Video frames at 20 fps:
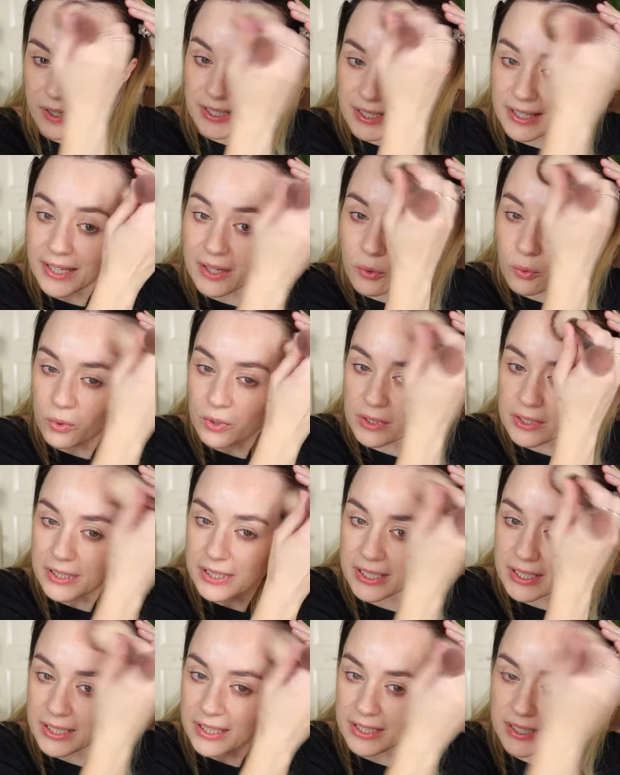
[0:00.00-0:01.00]

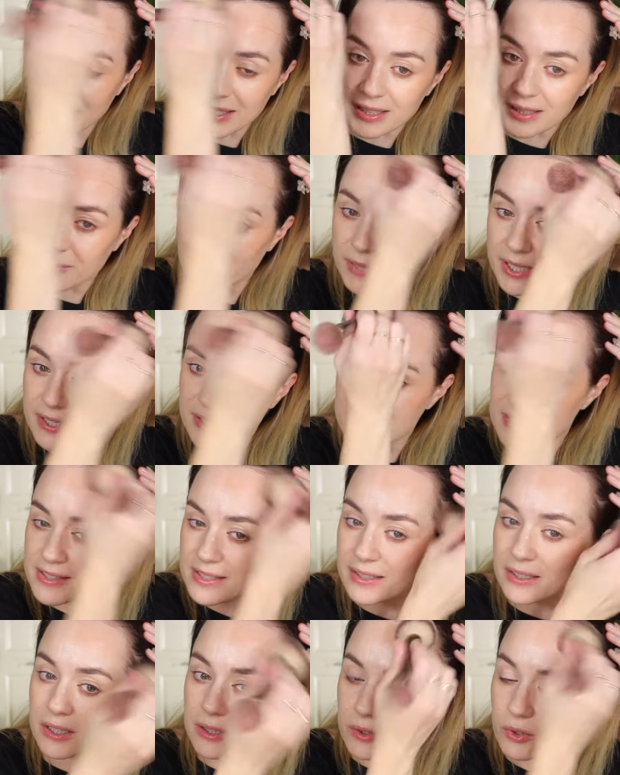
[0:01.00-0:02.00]
equally and makes
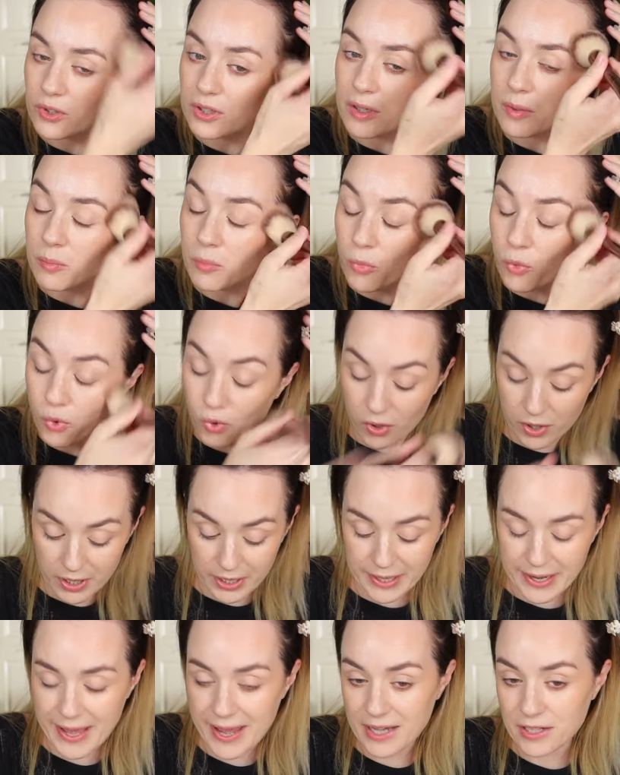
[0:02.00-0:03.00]
it look more
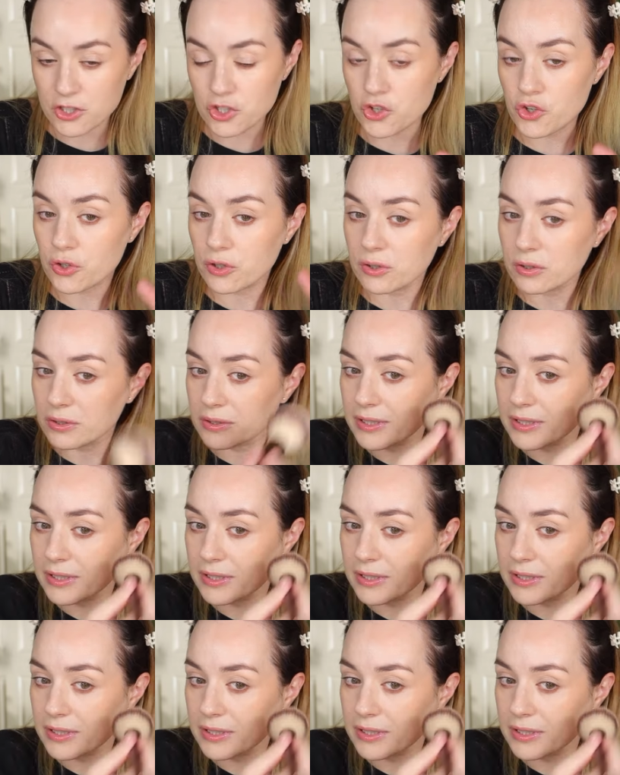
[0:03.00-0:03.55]
natural